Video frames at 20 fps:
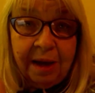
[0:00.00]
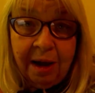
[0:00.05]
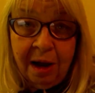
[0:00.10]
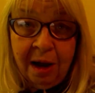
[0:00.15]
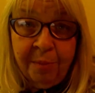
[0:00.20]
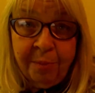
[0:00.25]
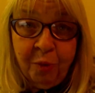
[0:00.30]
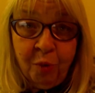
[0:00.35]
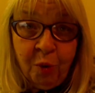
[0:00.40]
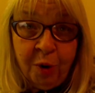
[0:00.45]

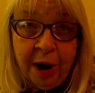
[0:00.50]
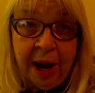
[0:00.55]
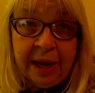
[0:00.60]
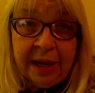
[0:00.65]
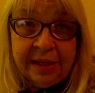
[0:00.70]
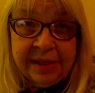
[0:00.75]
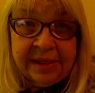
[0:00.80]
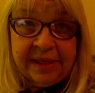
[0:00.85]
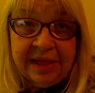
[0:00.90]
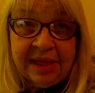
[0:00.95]
up where I
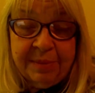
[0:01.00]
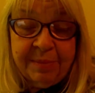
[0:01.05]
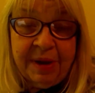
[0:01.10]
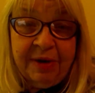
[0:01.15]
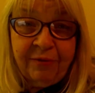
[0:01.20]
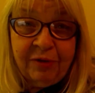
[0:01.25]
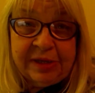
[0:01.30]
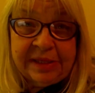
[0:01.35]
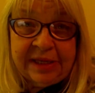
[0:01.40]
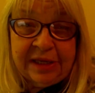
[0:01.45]
could see them
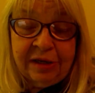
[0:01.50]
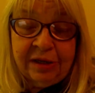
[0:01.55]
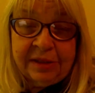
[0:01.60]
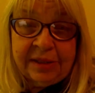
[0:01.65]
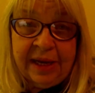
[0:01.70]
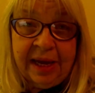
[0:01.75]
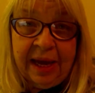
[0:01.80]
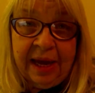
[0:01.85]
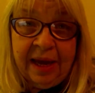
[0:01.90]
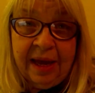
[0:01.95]
every single
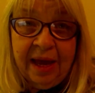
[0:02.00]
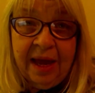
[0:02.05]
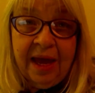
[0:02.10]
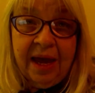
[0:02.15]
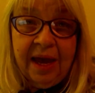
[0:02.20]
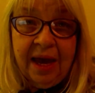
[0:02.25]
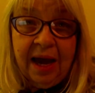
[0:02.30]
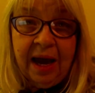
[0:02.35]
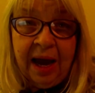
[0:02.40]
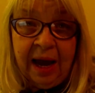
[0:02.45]
day.
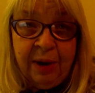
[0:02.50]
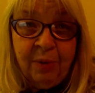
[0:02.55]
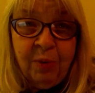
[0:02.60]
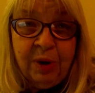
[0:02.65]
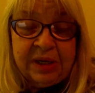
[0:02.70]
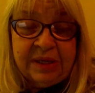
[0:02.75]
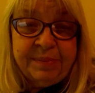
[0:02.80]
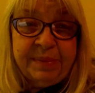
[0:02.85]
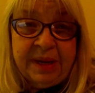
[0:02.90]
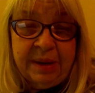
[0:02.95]
I
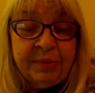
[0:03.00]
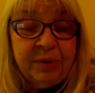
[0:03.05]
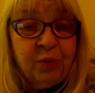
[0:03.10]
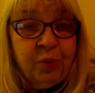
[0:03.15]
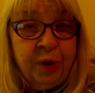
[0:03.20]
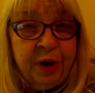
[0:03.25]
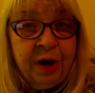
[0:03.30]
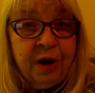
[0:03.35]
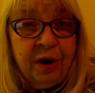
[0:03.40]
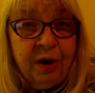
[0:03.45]
want to be able to
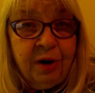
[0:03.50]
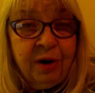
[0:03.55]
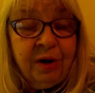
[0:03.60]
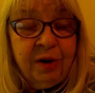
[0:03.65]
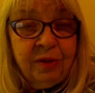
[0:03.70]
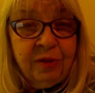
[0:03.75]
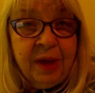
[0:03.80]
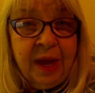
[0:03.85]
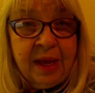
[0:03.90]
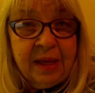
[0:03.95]
wear
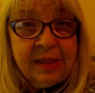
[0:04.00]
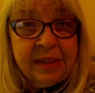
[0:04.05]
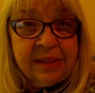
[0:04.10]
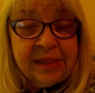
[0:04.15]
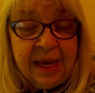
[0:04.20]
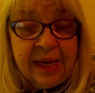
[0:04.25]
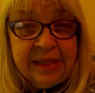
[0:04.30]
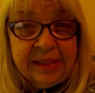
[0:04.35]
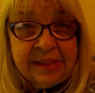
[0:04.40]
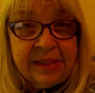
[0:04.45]
that
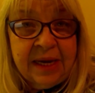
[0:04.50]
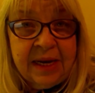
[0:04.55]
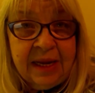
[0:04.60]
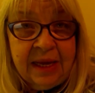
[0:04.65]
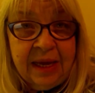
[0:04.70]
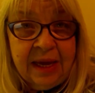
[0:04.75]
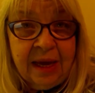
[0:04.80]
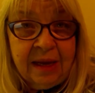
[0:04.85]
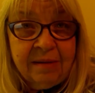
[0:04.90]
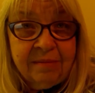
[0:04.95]
size 10
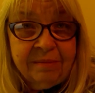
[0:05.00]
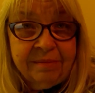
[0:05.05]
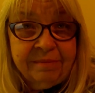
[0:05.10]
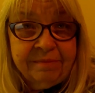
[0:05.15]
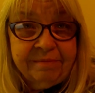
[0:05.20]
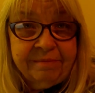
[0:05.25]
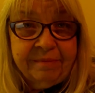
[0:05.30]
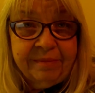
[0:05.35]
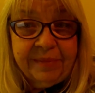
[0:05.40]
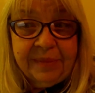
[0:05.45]
again.
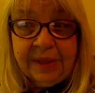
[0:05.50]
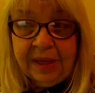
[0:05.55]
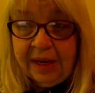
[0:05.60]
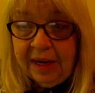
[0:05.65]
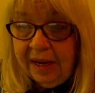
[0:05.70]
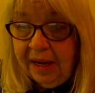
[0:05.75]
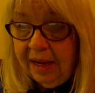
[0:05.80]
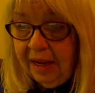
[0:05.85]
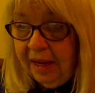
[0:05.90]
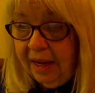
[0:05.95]

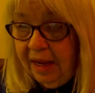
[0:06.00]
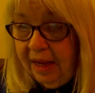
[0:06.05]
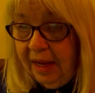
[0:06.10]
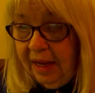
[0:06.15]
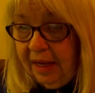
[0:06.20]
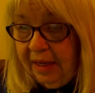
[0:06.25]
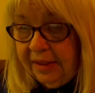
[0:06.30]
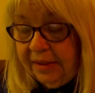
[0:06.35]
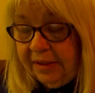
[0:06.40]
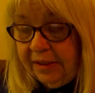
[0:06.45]

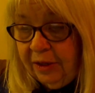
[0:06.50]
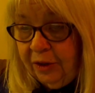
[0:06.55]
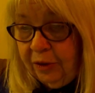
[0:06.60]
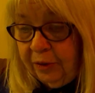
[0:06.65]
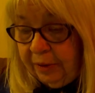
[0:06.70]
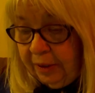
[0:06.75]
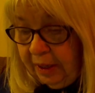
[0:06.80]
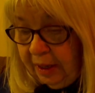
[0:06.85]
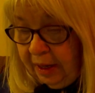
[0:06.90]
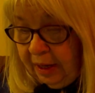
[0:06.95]

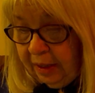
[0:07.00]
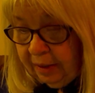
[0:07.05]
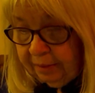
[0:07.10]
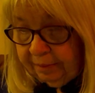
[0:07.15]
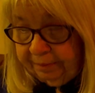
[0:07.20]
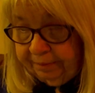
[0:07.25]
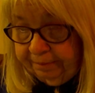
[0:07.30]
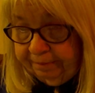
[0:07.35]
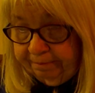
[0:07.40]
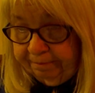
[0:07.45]
So
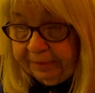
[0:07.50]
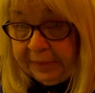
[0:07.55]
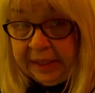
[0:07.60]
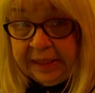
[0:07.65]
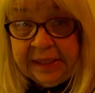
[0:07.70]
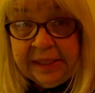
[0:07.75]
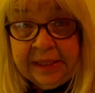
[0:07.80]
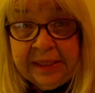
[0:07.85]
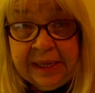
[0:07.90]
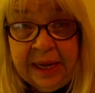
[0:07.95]
um,
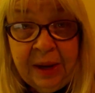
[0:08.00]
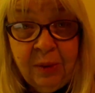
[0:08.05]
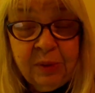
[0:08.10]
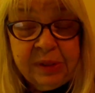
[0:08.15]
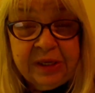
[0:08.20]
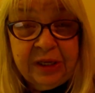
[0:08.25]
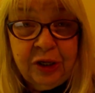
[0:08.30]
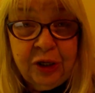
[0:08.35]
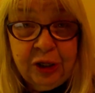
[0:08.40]
today was a